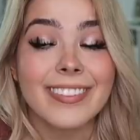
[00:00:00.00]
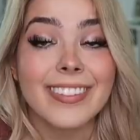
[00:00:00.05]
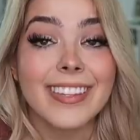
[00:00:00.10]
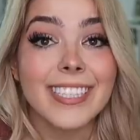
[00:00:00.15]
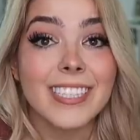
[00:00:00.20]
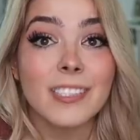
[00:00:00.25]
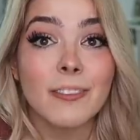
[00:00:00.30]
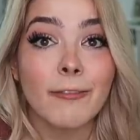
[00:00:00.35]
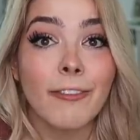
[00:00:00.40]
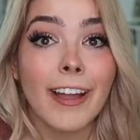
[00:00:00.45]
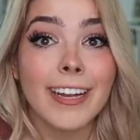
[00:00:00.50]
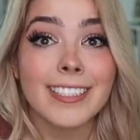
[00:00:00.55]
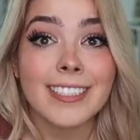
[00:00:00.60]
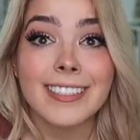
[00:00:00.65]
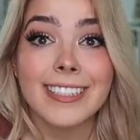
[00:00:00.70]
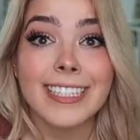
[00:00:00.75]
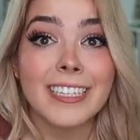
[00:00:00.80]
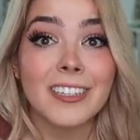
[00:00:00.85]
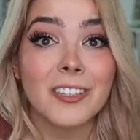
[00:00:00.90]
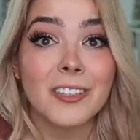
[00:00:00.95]
This affects
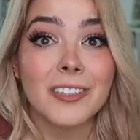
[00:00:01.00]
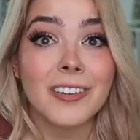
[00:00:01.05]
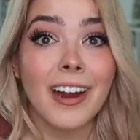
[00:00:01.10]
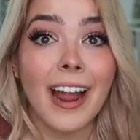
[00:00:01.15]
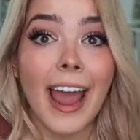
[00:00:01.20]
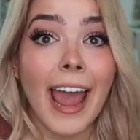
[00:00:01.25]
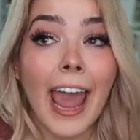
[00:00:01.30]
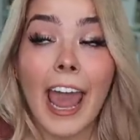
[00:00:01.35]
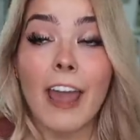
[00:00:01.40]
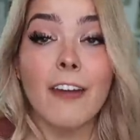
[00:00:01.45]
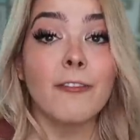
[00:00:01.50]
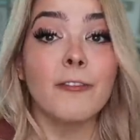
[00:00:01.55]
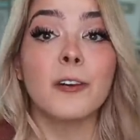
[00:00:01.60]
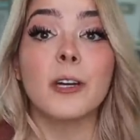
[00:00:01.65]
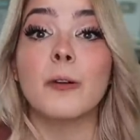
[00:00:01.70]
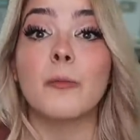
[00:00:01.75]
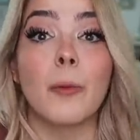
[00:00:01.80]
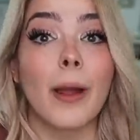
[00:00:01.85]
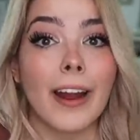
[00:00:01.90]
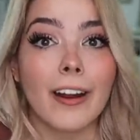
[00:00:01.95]
theater
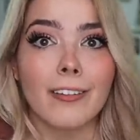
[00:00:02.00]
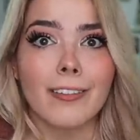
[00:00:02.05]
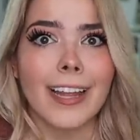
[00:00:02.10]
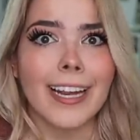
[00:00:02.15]
everywhere,